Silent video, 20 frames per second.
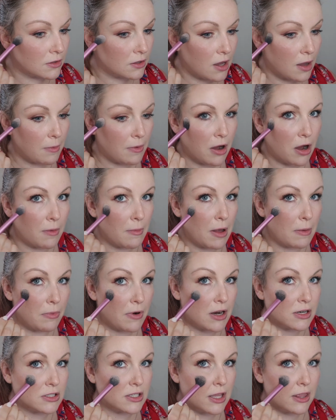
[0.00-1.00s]
on my
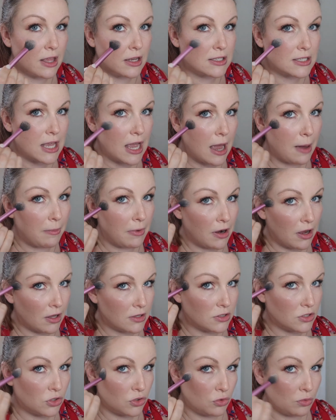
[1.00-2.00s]
brush, and then tap it
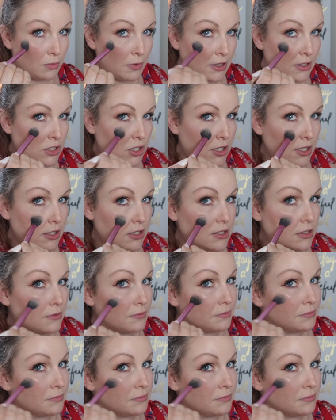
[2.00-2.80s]
onto my cheeks.